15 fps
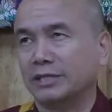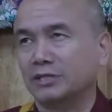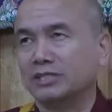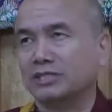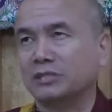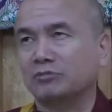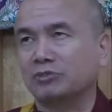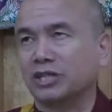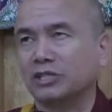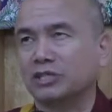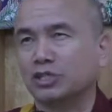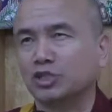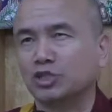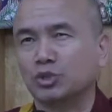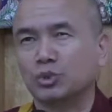subject
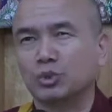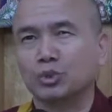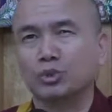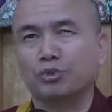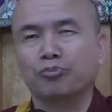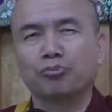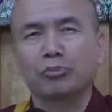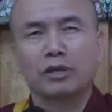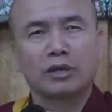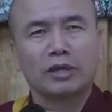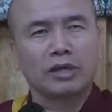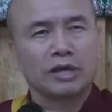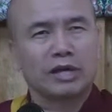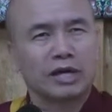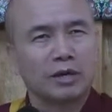this to
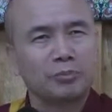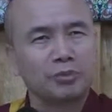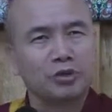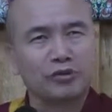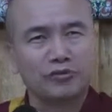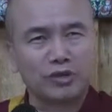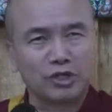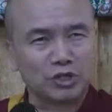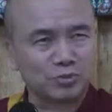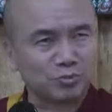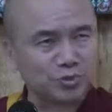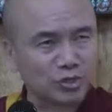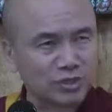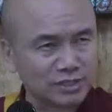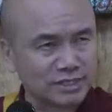a purification
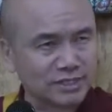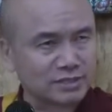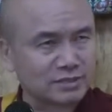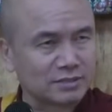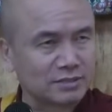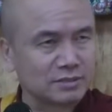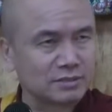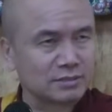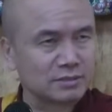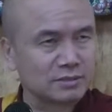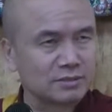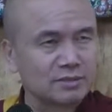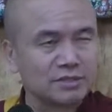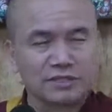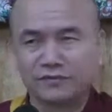process.
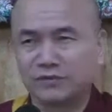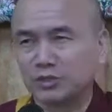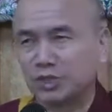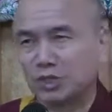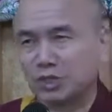Reverse